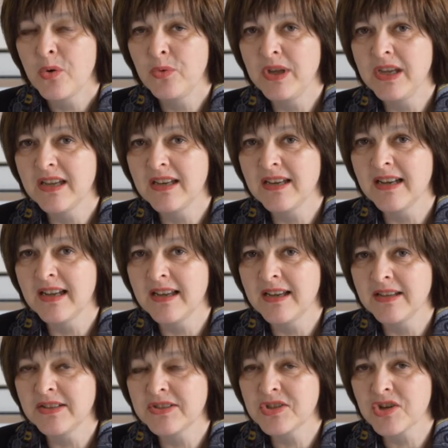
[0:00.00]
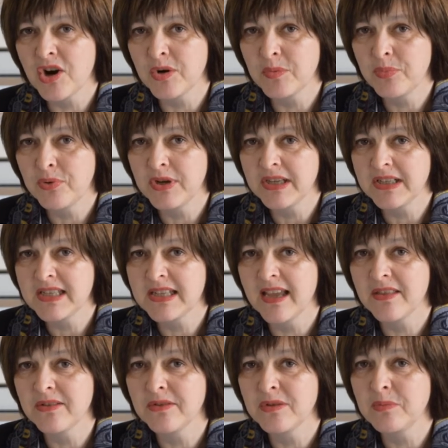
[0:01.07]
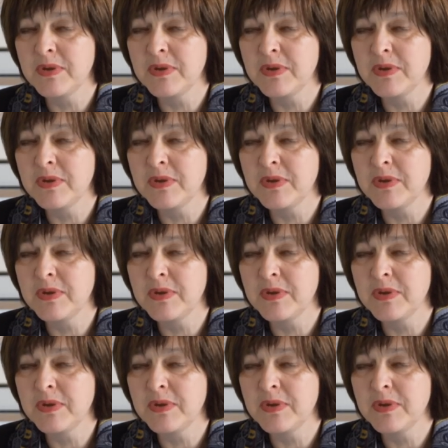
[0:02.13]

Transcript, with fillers: we can uh, start putting together the